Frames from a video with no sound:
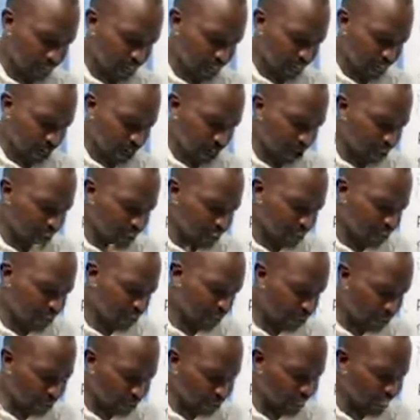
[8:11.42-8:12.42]
Now, what does the
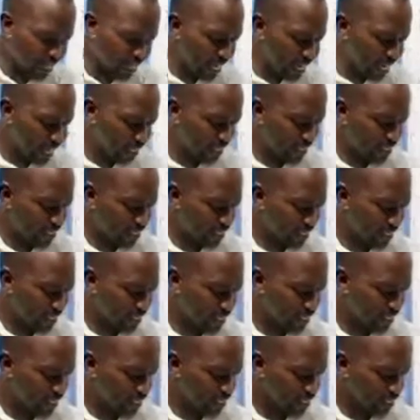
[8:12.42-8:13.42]
Bible tell us?
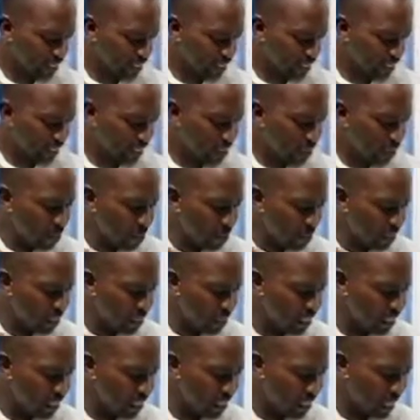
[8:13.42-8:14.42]
The Bible
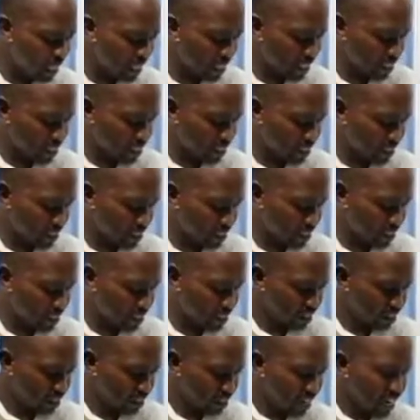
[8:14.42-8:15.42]
tells us this.
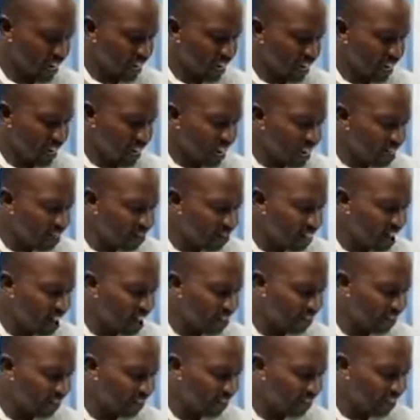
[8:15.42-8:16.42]
Live
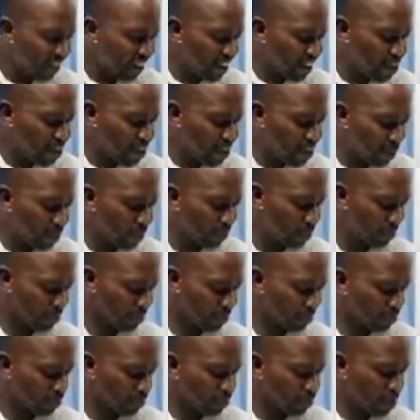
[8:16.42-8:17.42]
a free
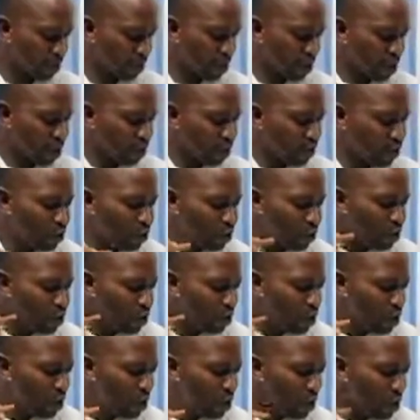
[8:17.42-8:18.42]
people. Do
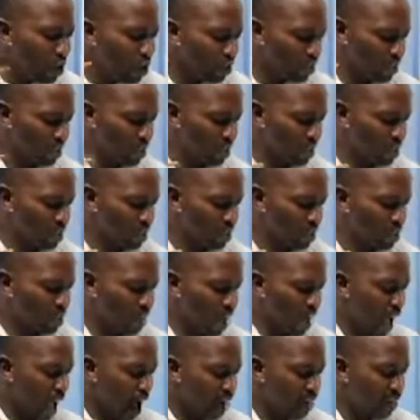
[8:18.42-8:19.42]
not,
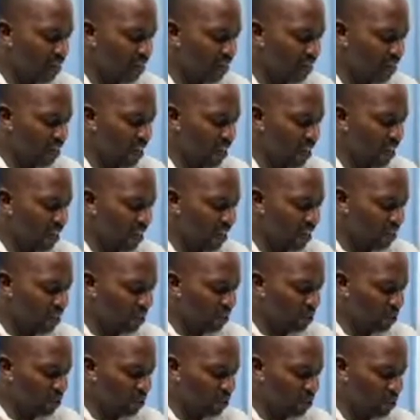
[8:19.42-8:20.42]
however,
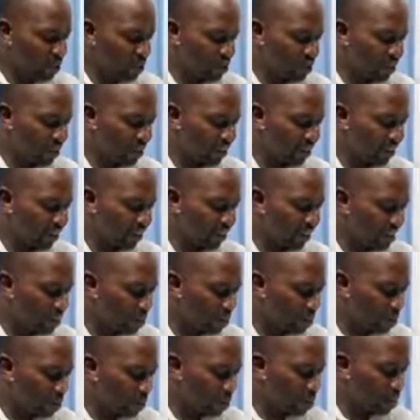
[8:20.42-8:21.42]
use your
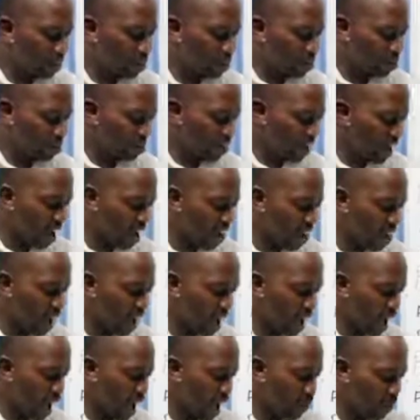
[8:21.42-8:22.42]
freedom to cover
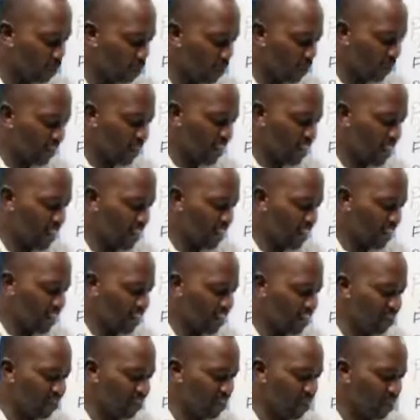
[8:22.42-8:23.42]
up any
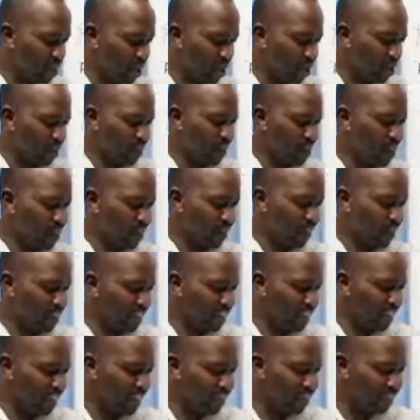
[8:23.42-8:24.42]
evil, but
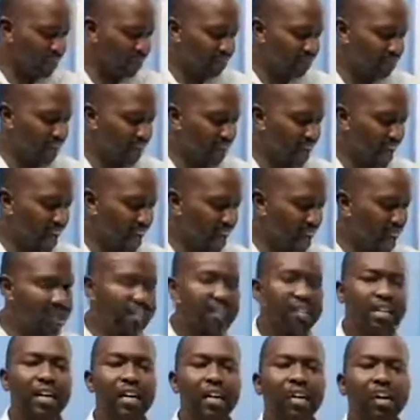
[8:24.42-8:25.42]
live as
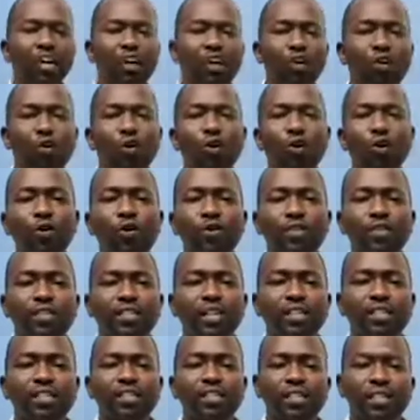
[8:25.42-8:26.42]

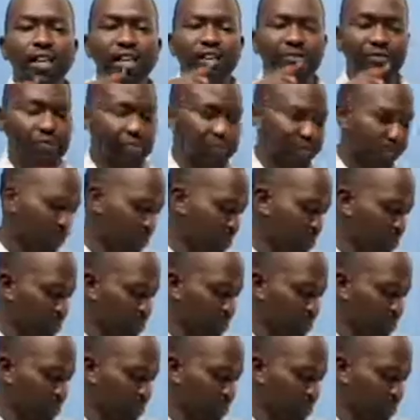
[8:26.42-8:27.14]
God's slaves.